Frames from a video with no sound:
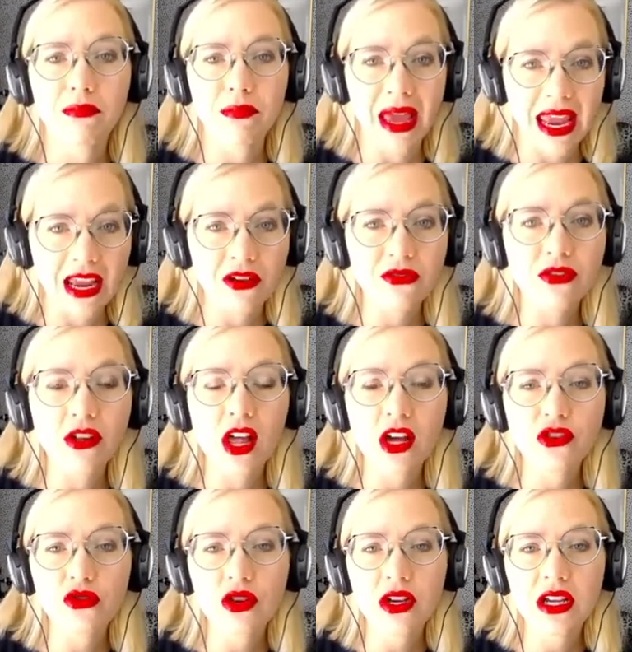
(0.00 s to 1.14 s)
paying for
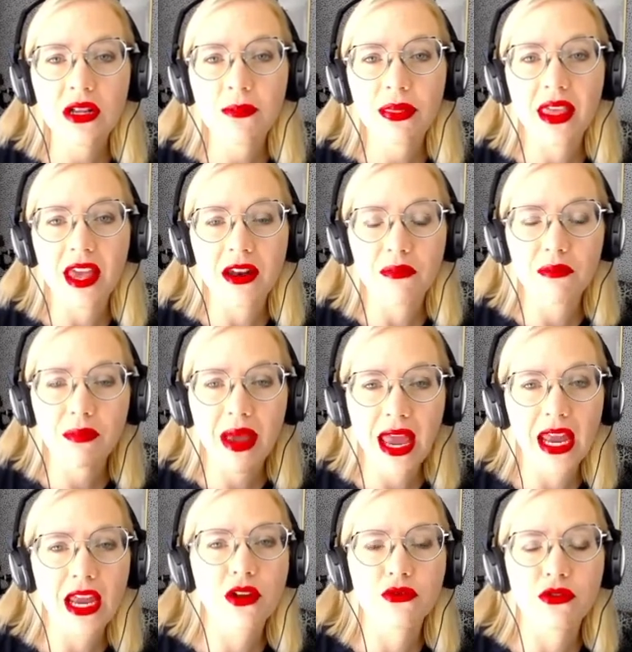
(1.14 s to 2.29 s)
laundry and
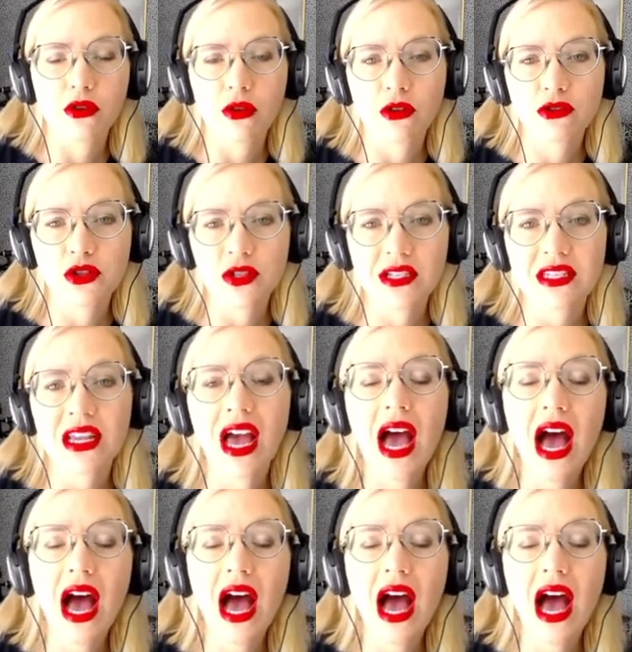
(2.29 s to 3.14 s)
paying for groceries.